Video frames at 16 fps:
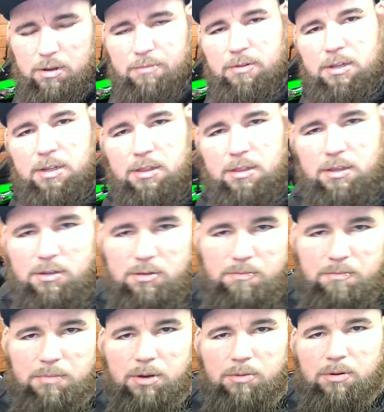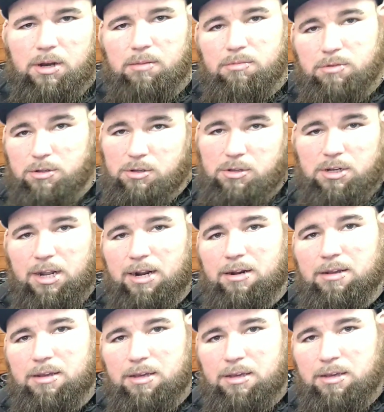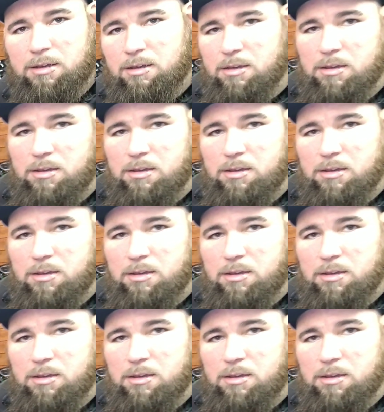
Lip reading: whoever did this bolt up, it's just an Allen key.